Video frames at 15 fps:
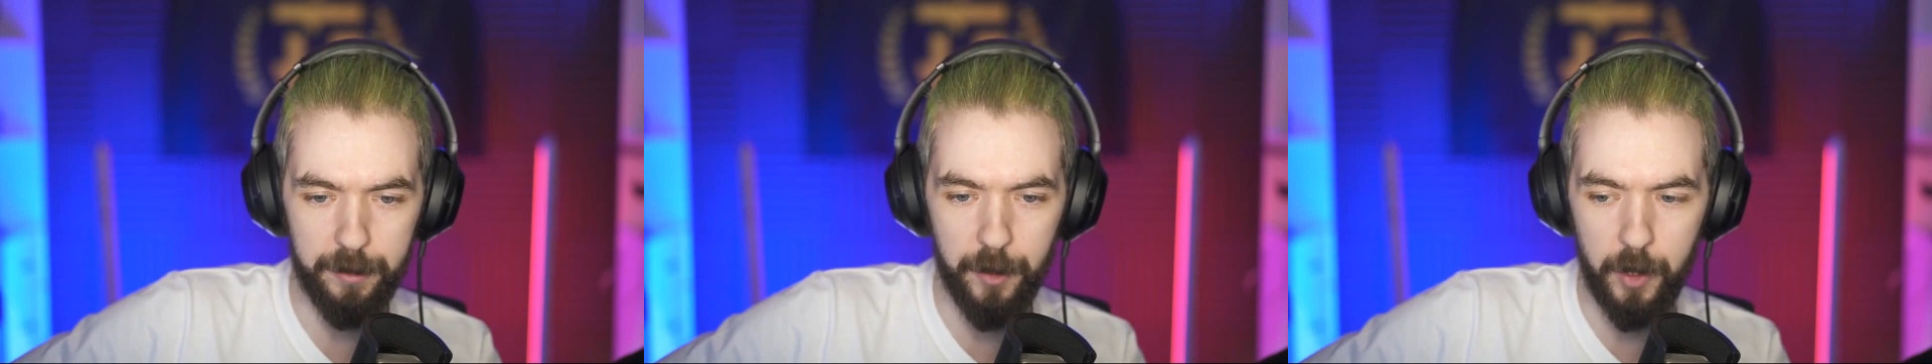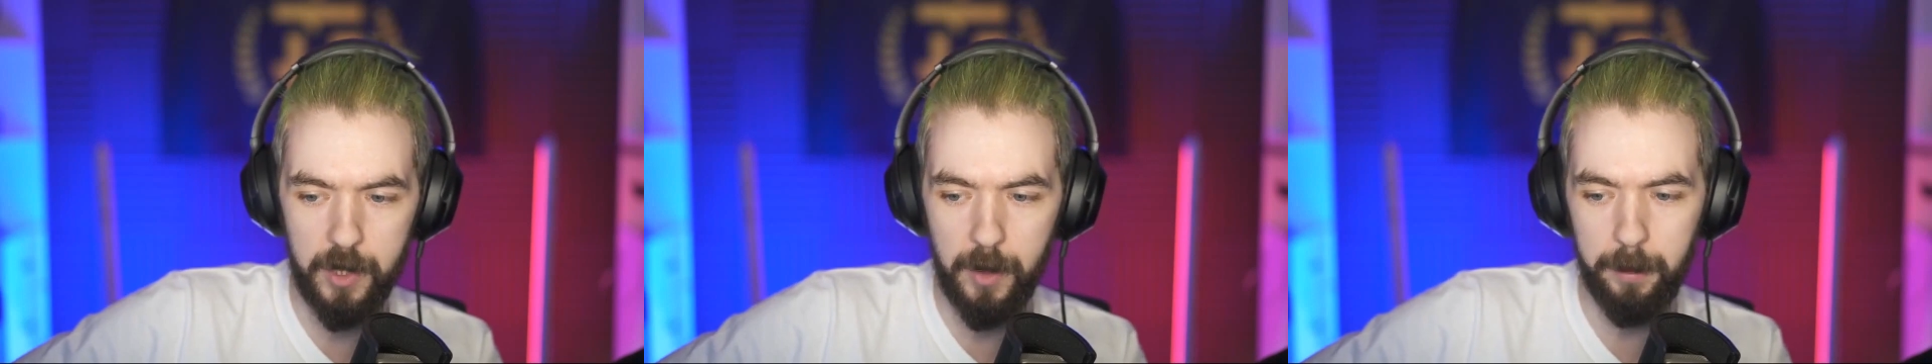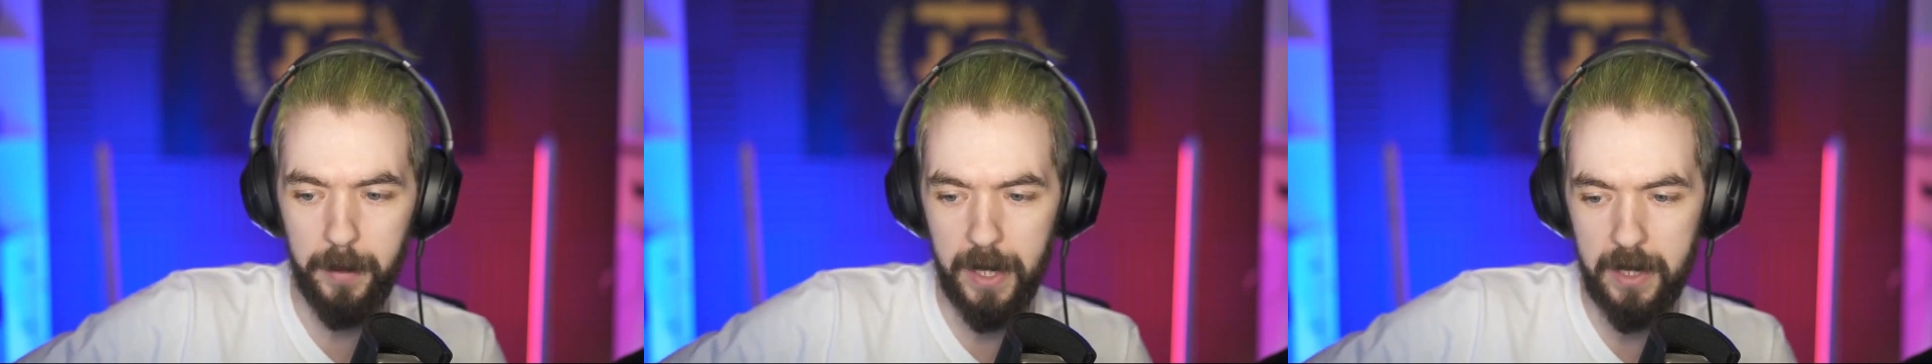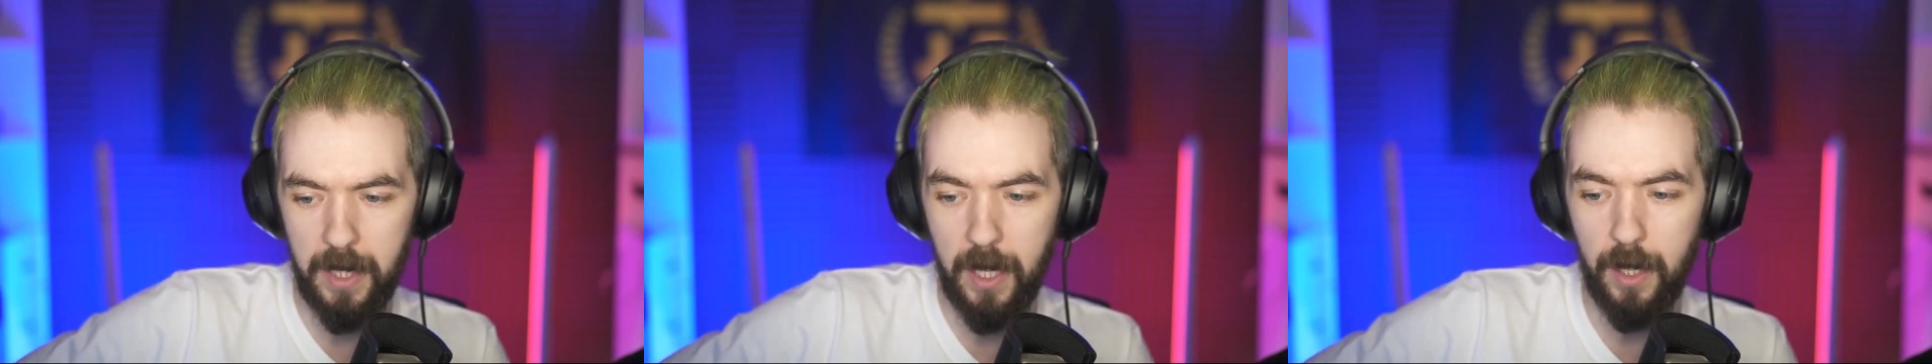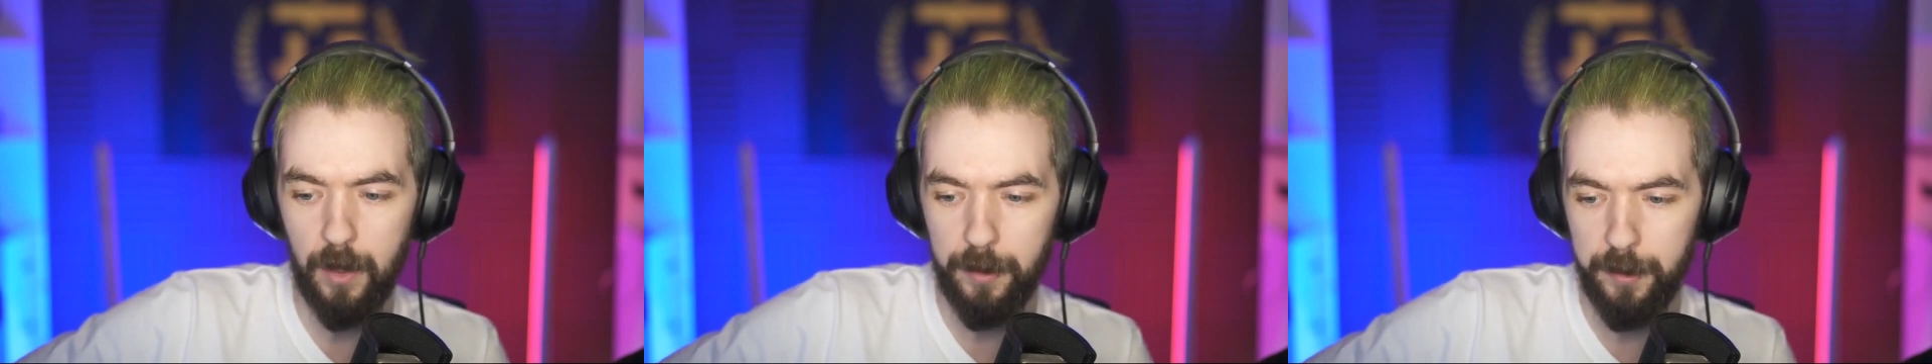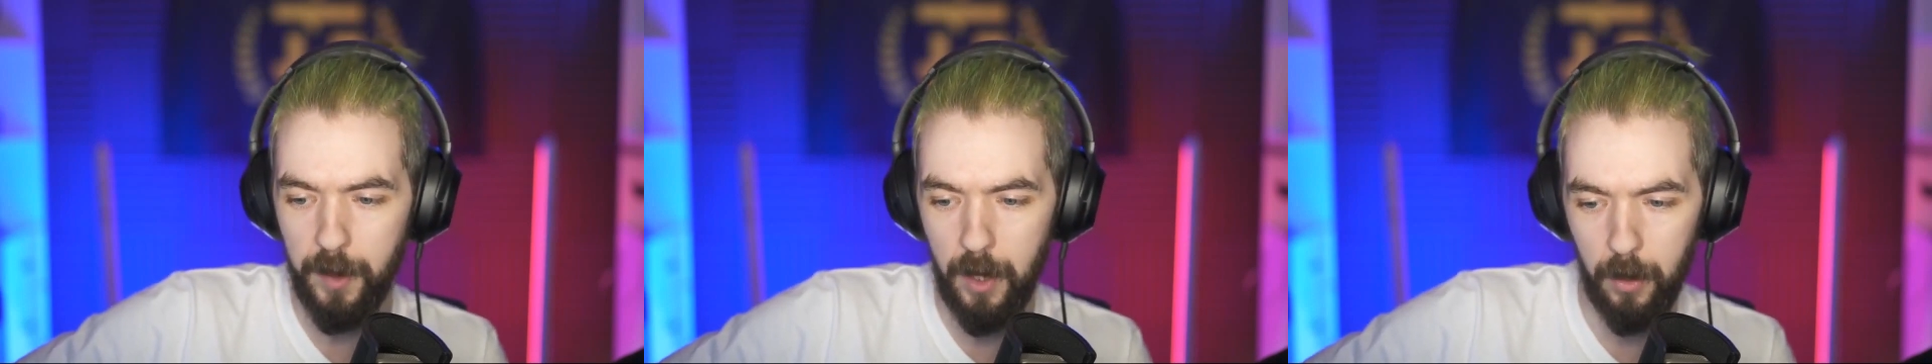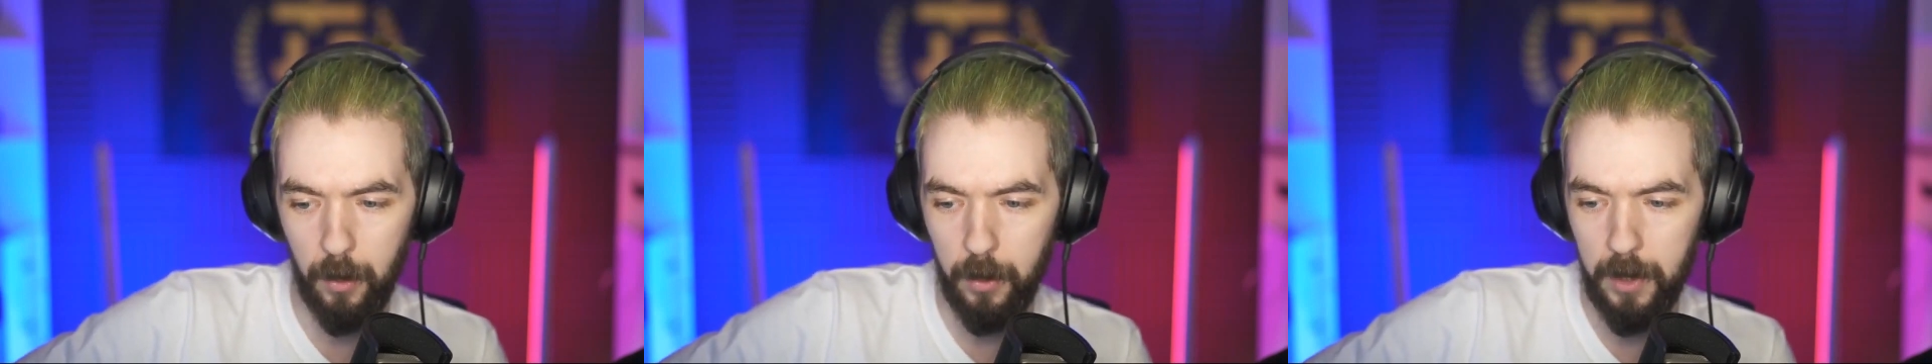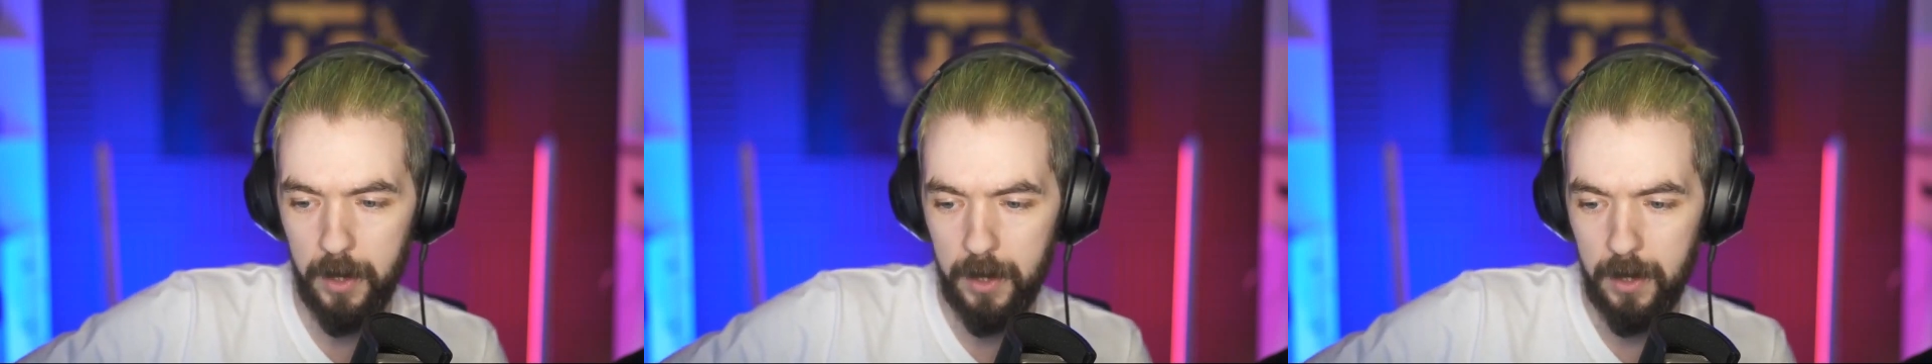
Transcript: fucks up my entire flow